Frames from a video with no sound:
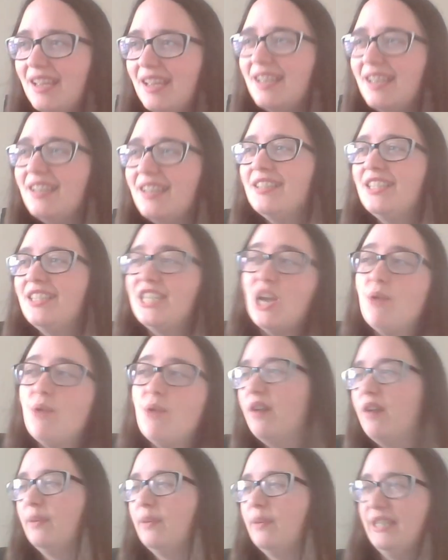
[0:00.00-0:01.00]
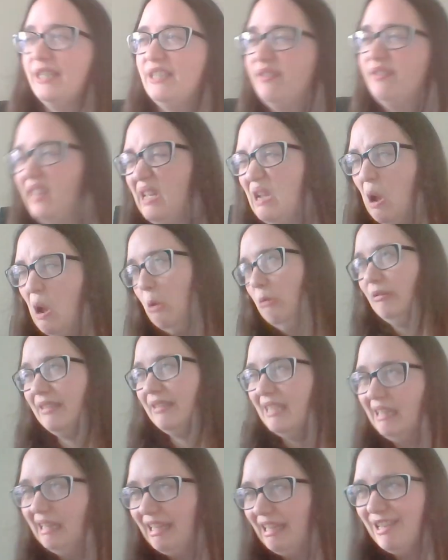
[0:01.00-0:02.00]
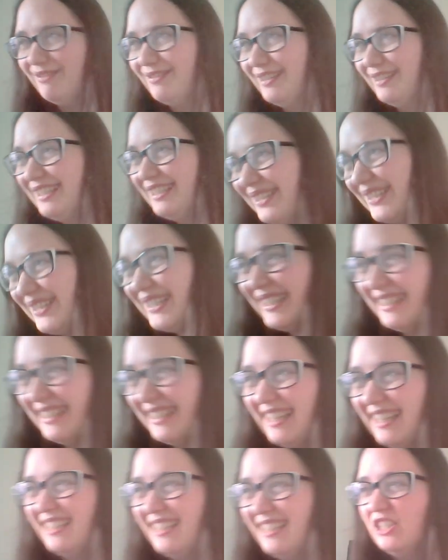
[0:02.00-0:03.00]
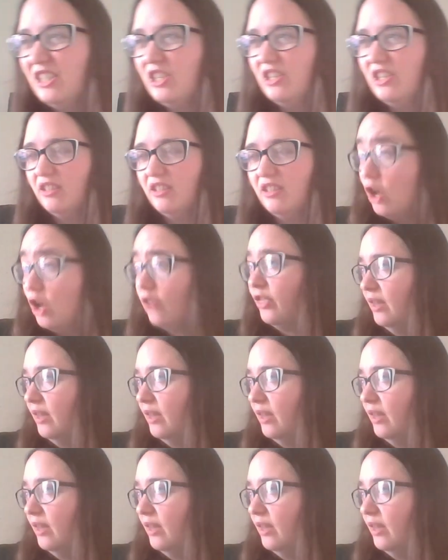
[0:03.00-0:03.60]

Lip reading: show off a bit of the old cleavage. Not that my